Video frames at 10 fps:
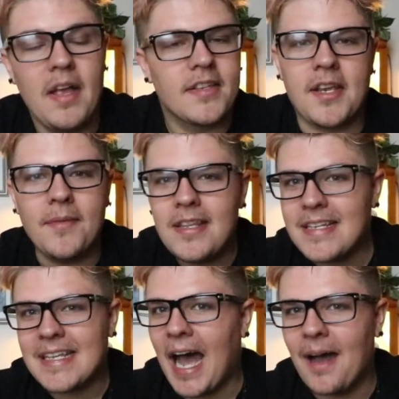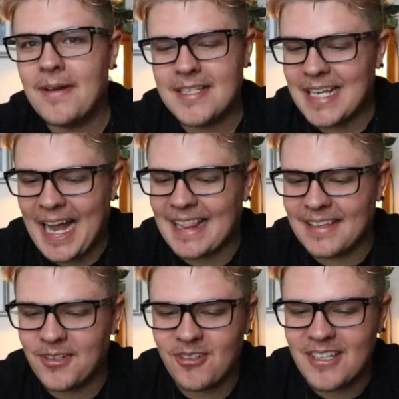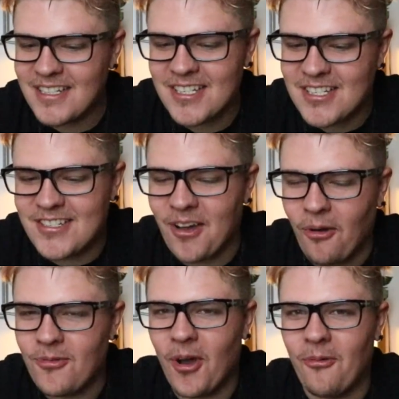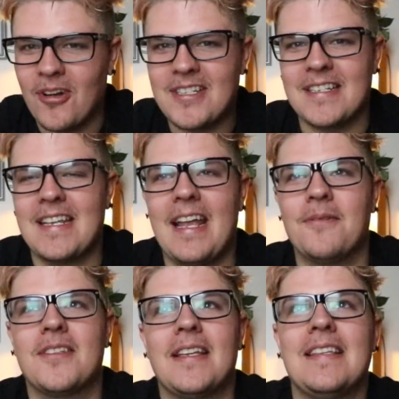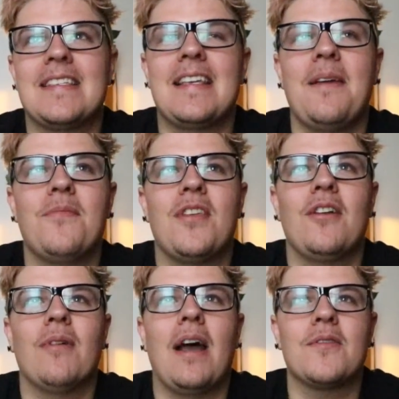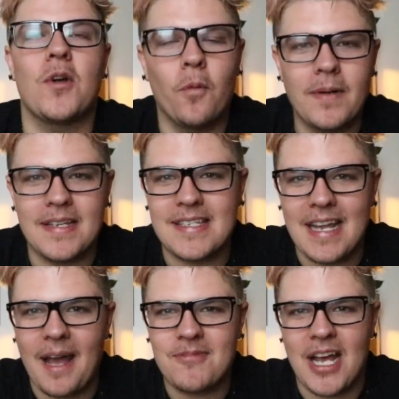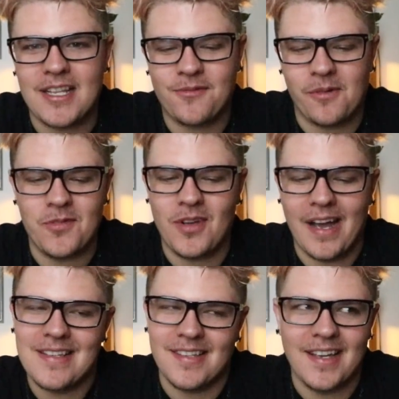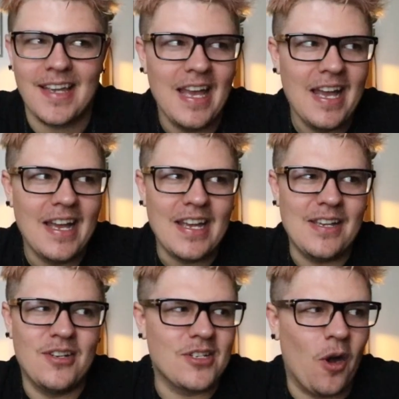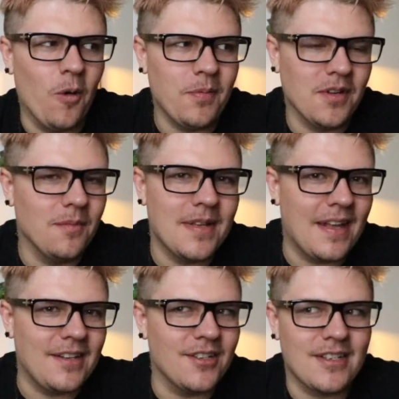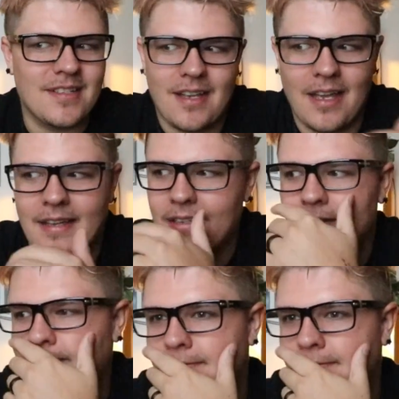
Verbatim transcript: Some of these comments, like, I literally just don't know what to say. It was like the same thing when I was opening Snapchats from you guys. Like, you just open them and then you're just like,